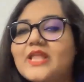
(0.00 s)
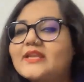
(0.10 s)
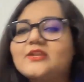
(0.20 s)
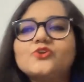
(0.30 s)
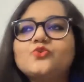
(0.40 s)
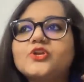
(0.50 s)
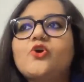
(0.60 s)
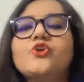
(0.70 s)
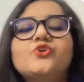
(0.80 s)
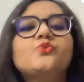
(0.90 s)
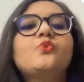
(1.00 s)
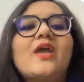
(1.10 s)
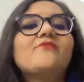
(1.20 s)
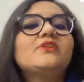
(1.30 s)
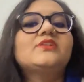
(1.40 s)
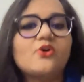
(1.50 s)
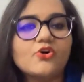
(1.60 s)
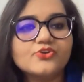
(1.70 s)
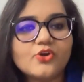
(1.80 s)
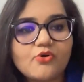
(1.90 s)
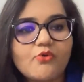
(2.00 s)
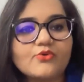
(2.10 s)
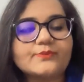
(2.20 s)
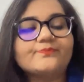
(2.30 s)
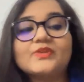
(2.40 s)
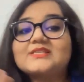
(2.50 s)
that you cannot do everything on your own.